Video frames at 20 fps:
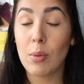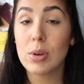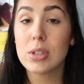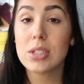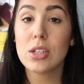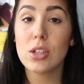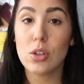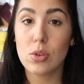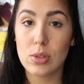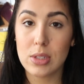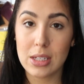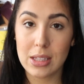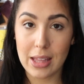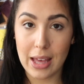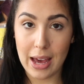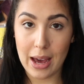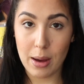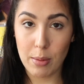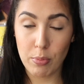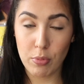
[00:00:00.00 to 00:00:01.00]
wasn't using the
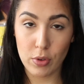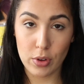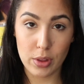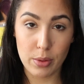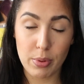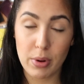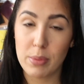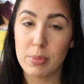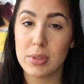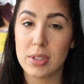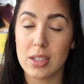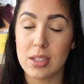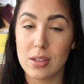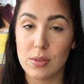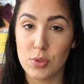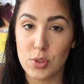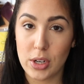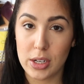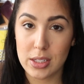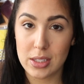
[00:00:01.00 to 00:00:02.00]
app for the purposes
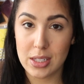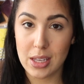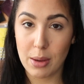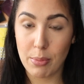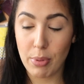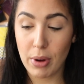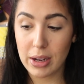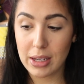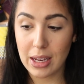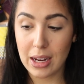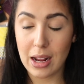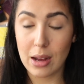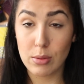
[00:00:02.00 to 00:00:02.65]
of trying to get pregnant.